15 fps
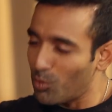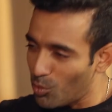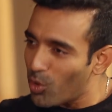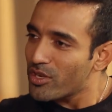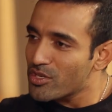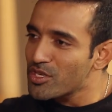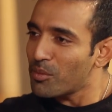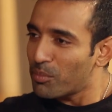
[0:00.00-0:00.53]
like,
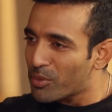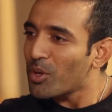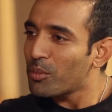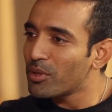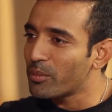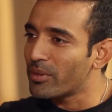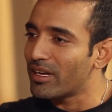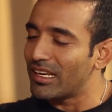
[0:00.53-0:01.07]
what is your
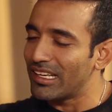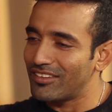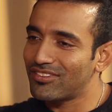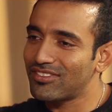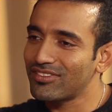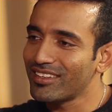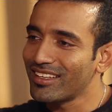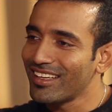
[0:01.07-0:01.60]
problem in
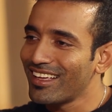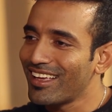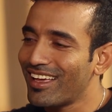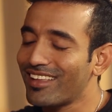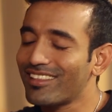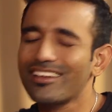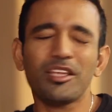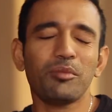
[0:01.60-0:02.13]
life?
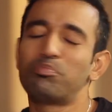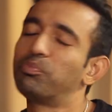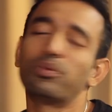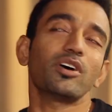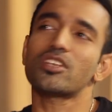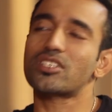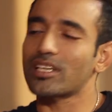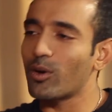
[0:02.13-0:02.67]
And then he
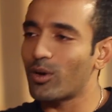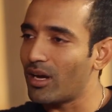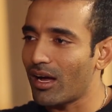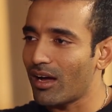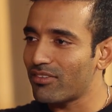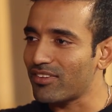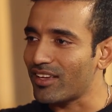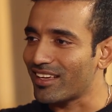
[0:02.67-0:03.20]
burst out
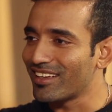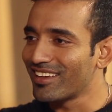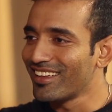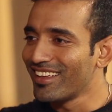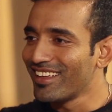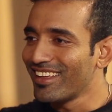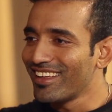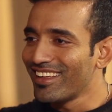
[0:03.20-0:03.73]
laughing.
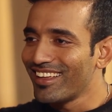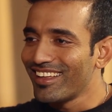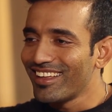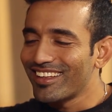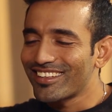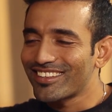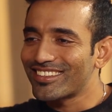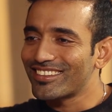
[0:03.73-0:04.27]

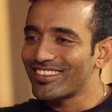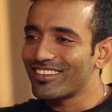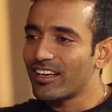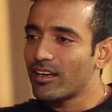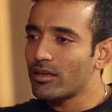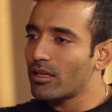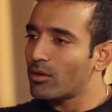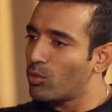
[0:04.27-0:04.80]
So
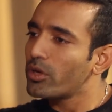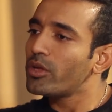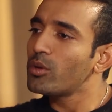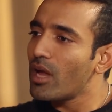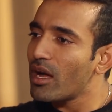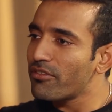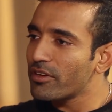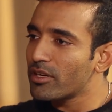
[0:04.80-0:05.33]
I'm like, what are
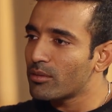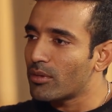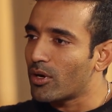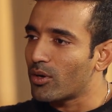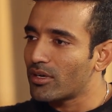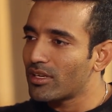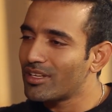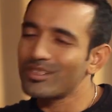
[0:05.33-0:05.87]
you laughing
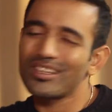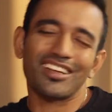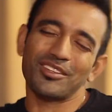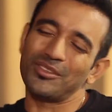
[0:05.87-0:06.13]
about? He's